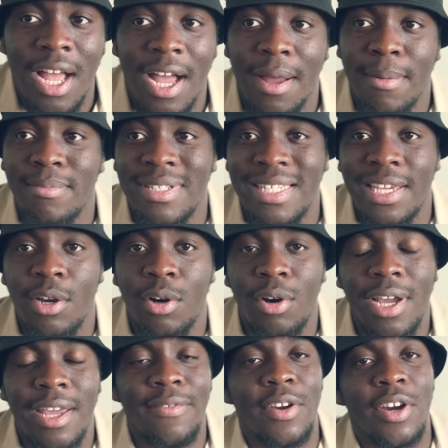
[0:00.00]
Um,
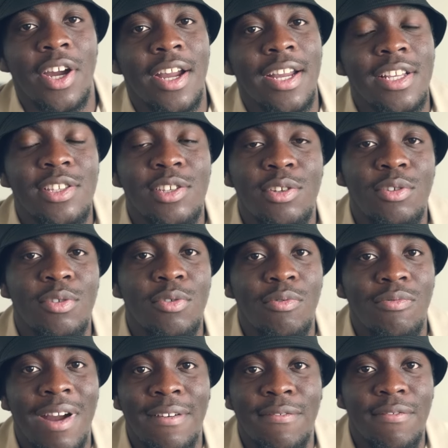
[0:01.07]
Dior, if you're going to
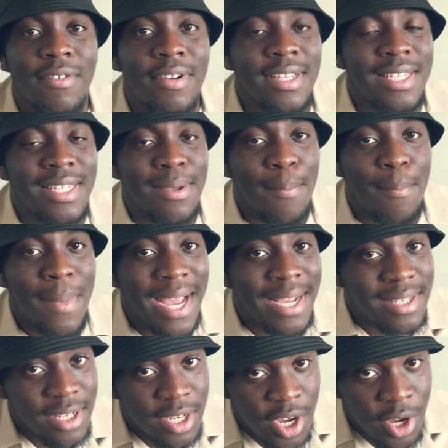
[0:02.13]
reference
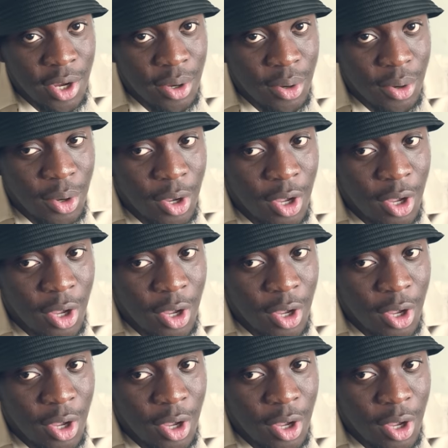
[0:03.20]
Mexico